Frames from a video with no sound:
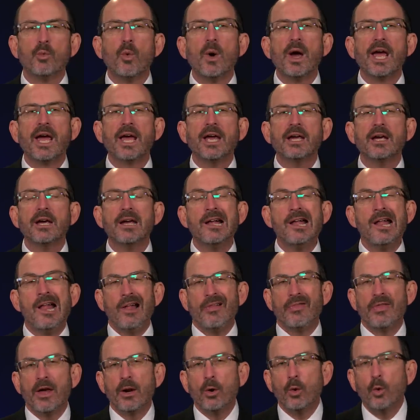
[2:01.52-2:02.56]
way
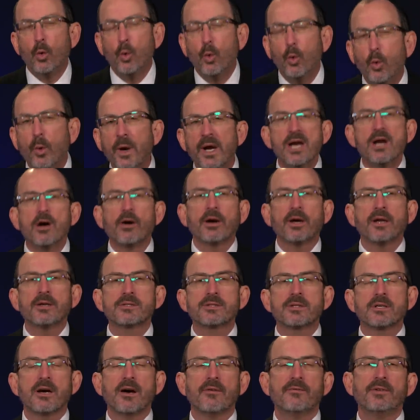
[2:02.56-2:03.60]
that we are his
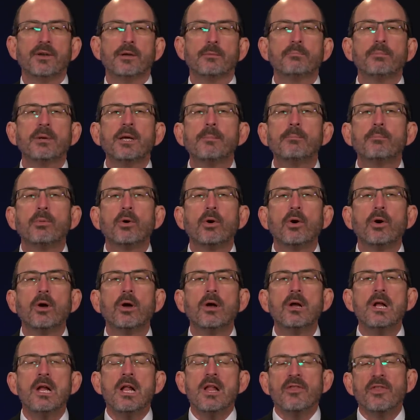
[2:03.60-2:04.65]
covenant people,
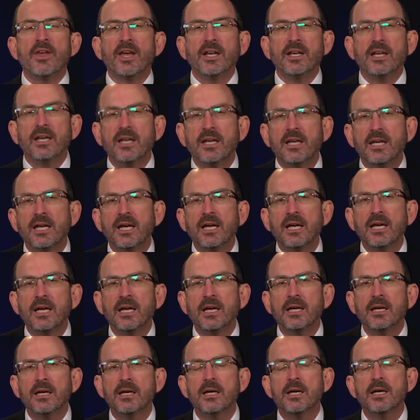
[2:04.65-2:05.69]
that
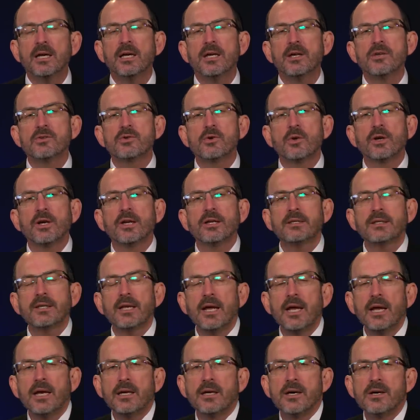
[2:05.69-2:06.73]
he is going to
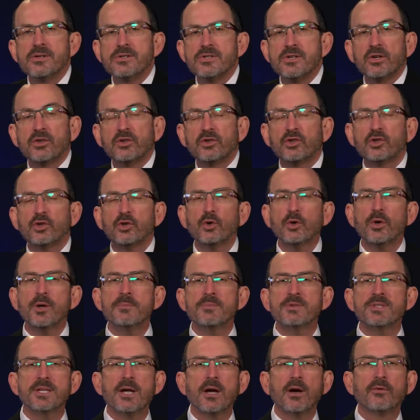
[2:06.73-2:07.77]
take us to
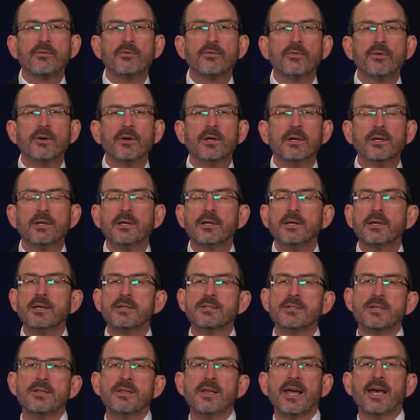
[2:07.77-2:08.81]
himself.
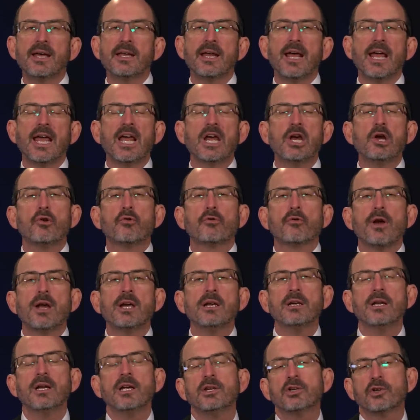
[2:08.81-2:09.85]
Isn't that a
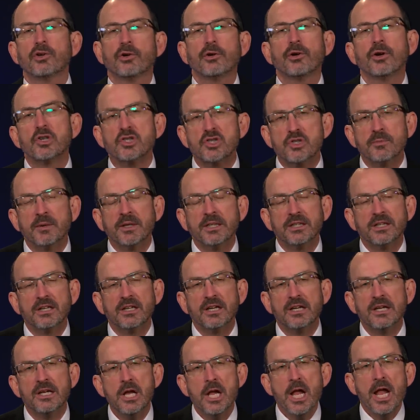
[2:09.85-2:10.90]
great encouragement?
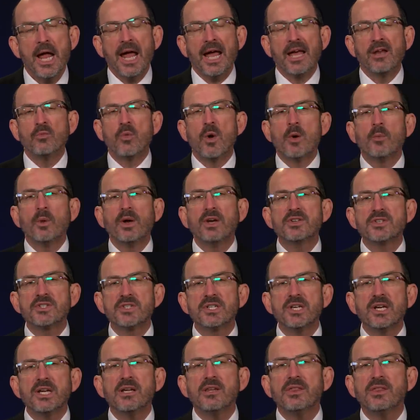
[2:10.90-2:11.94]
And when we
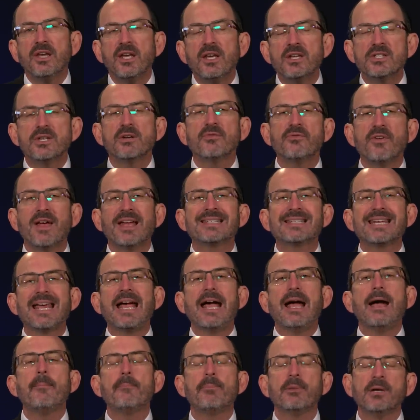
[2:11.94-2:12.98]
see these events
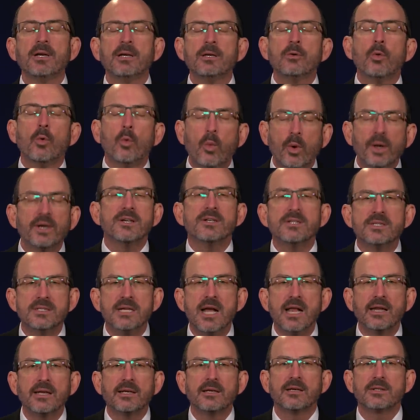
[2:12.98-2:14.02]
happening, what he's
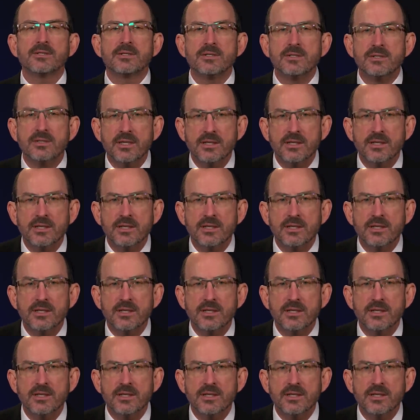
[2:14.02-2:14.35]
telling us is